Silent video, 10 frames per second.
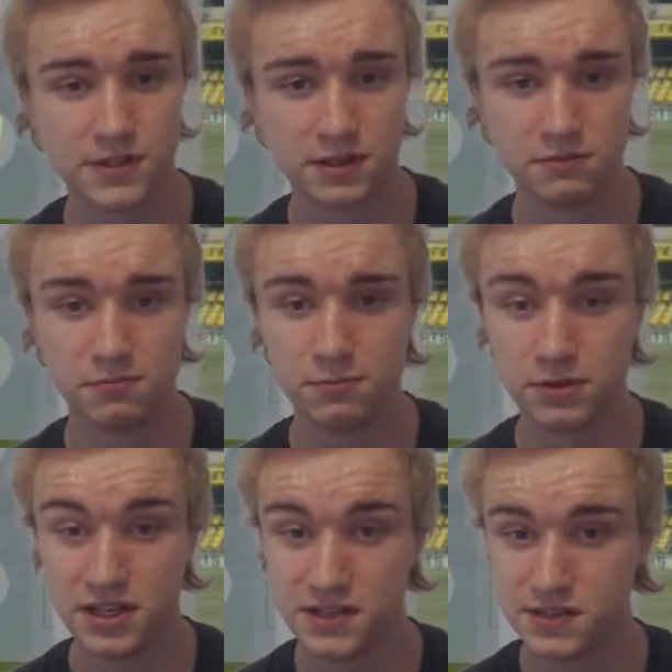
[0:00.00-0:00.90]
then
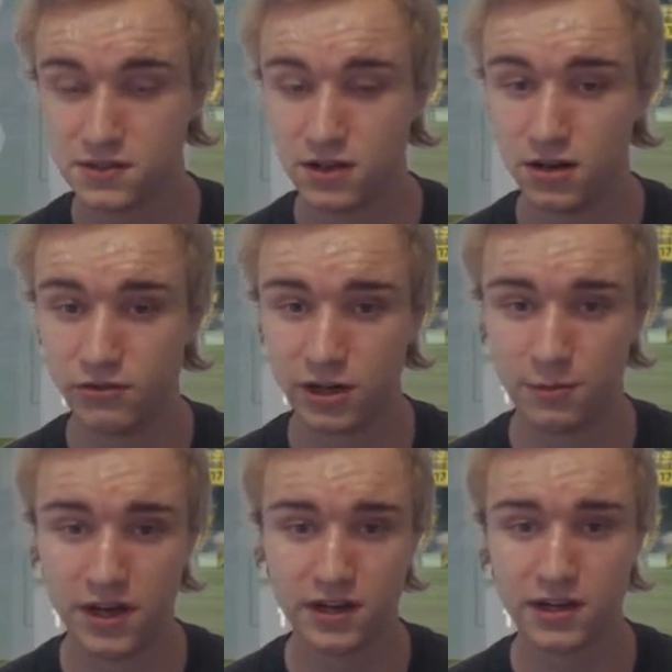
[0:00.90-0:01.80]
please
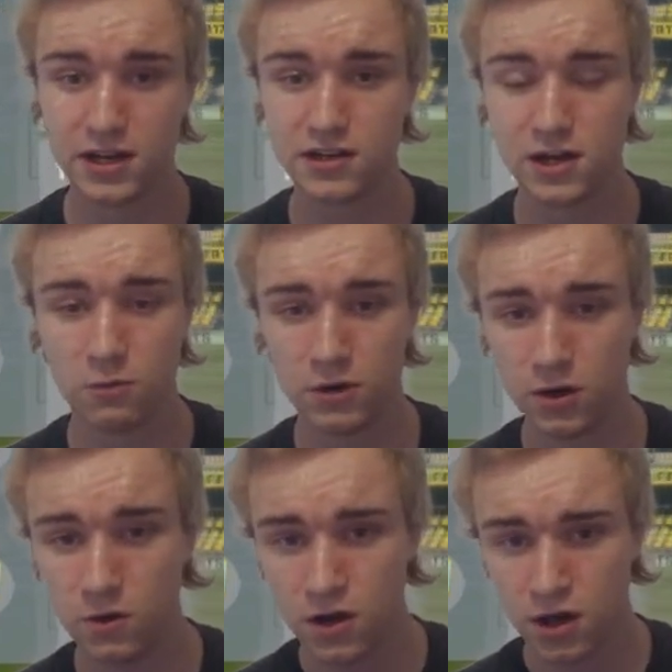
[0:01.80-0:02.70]
recommend any down
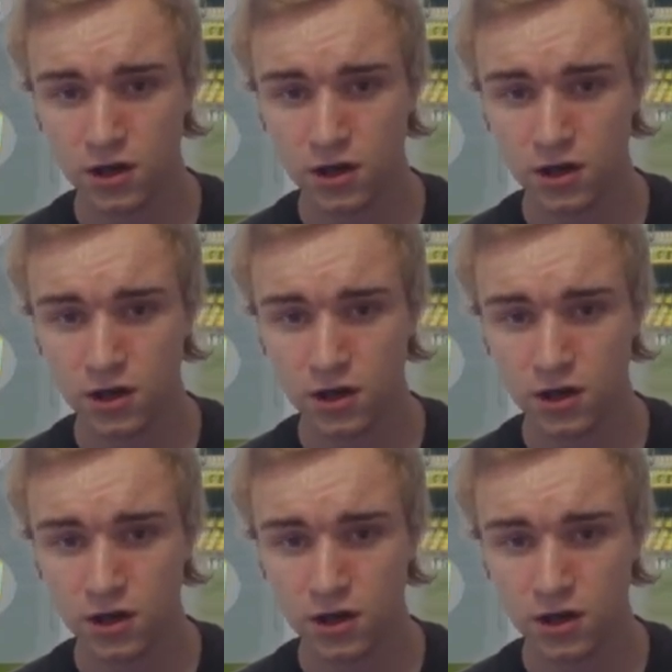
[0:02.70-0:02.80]
below.